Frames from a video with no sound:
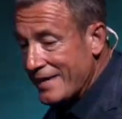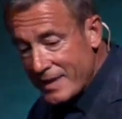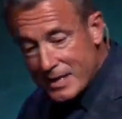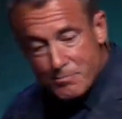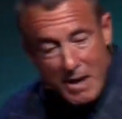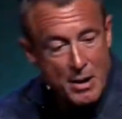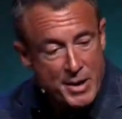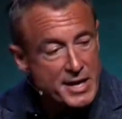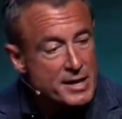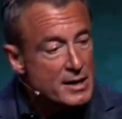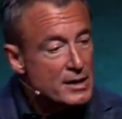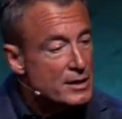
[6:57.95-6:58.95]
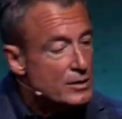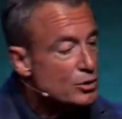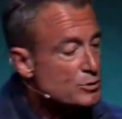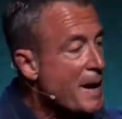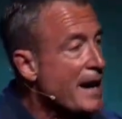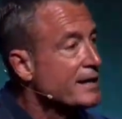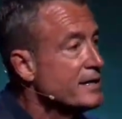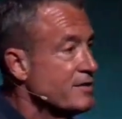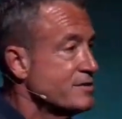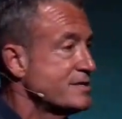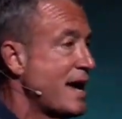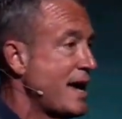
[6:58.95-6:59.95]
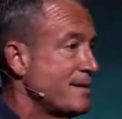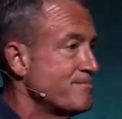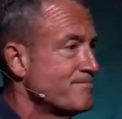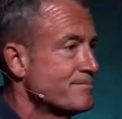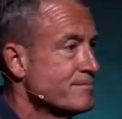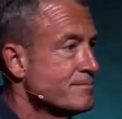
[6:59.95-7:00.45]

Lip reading: and then Mary goes back another time.